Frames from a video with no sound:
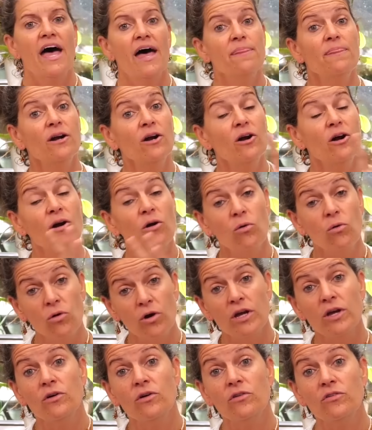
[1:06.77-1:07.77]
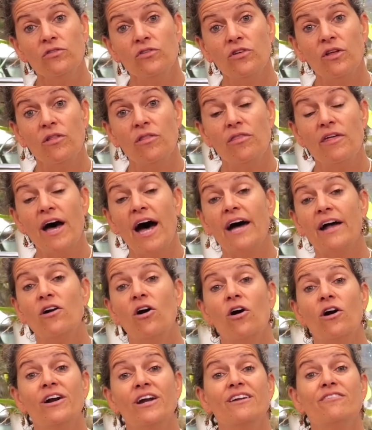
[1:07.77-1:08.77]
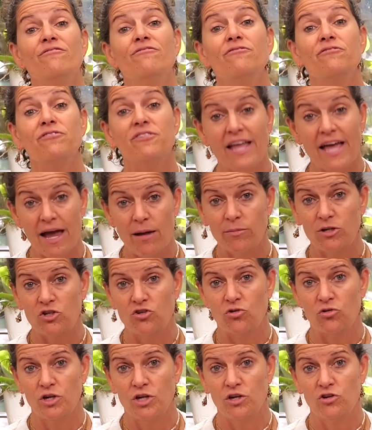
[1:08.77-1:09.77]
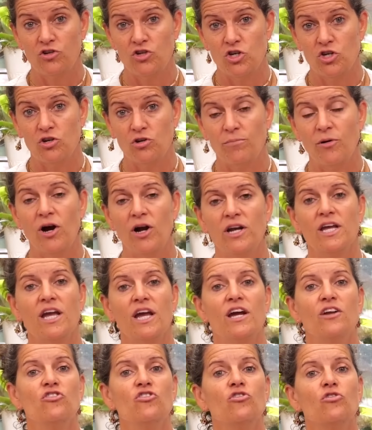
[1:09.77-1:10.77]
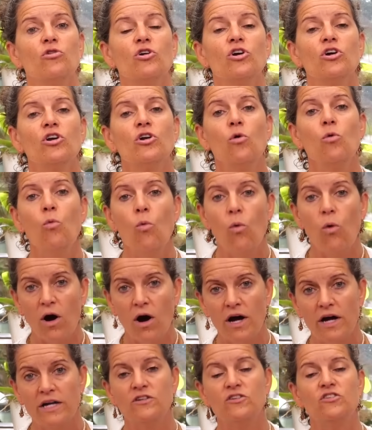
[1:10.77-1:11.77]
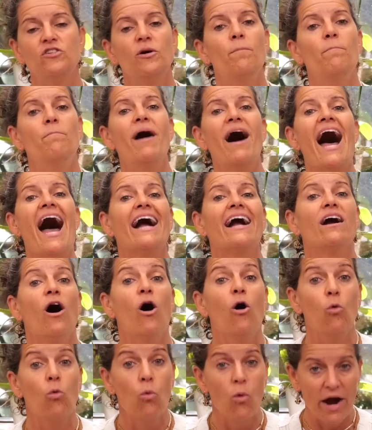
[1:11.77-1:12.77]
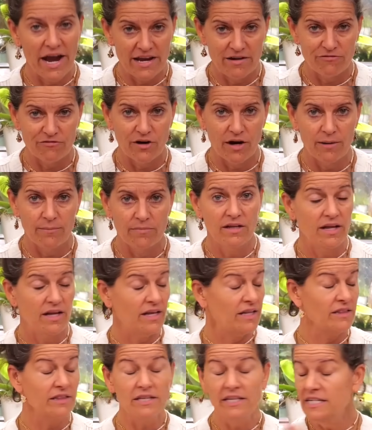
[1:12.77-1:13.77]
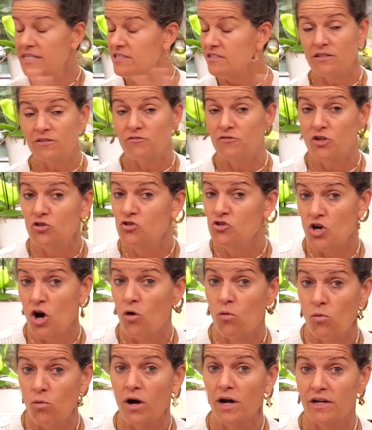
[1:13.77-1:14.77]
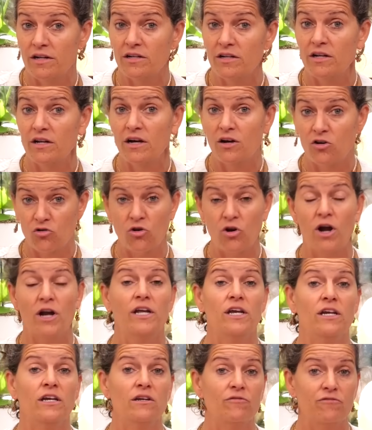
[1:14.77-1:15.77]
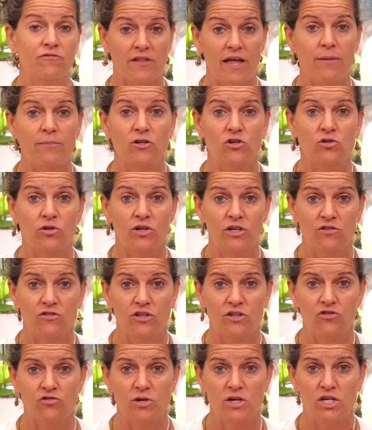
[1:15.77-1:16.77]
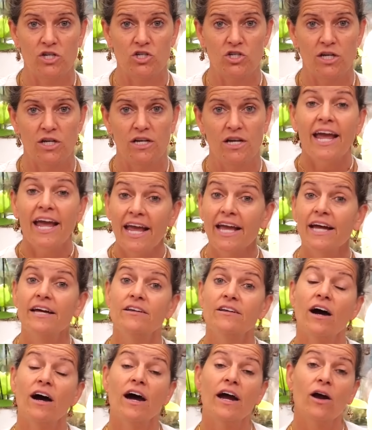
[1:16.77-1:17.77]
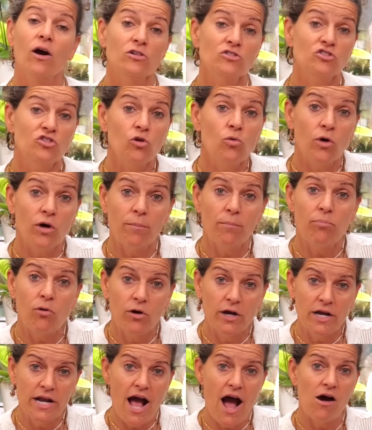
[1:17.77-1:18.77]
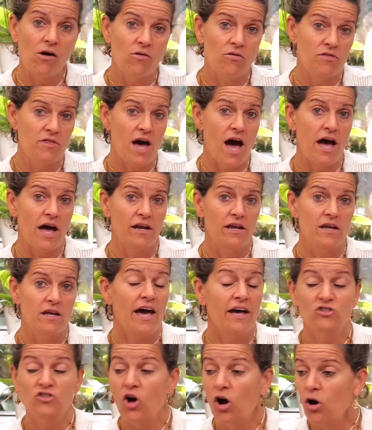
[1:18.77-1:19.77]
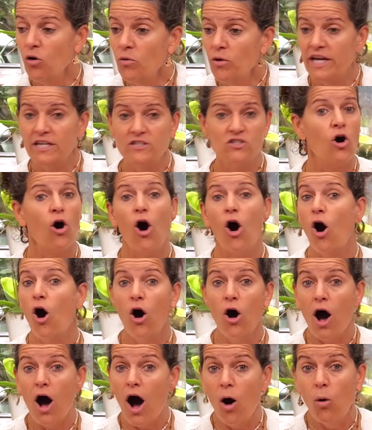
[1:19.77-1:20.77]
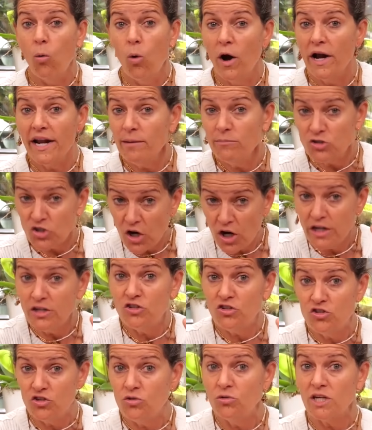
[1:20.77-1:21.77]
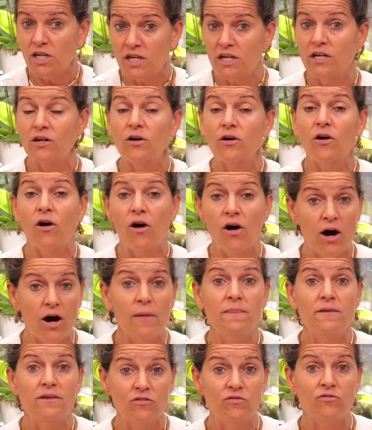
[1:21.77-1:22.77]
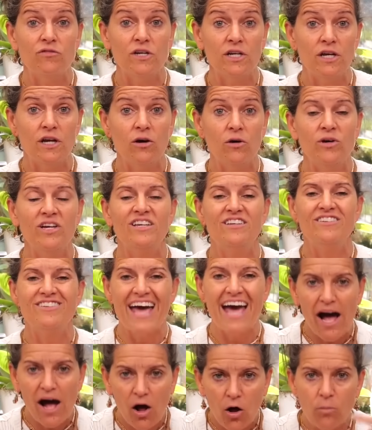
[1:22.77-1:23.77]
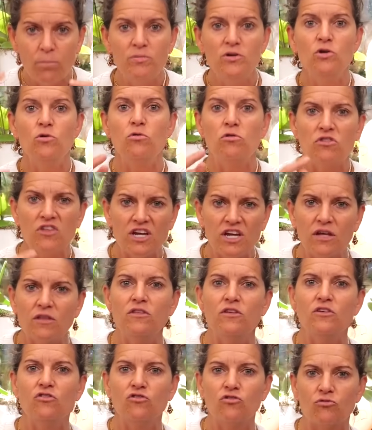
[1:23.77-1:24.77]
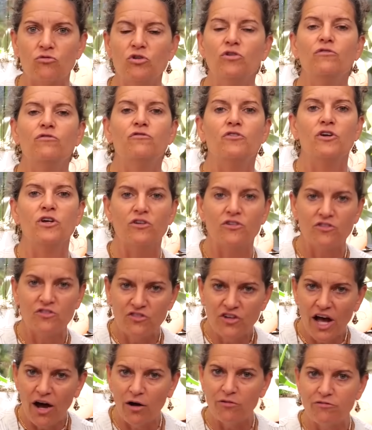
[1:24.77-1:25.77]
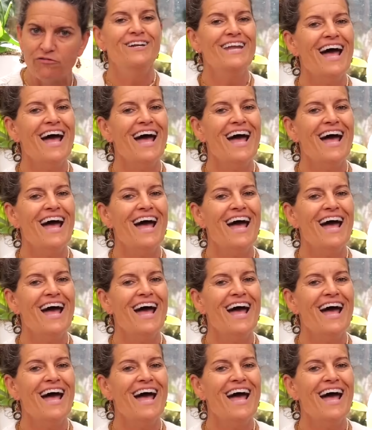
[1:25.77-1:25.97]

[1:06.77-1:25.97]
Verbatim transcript: And there are oils that are inflammatory to your body and you're going to want to back away from, at least if you don't want a chronic inflammatory situation. And I also want to point out that, as always, all, what I'm trying to do here on this video is help you think this through for yourself.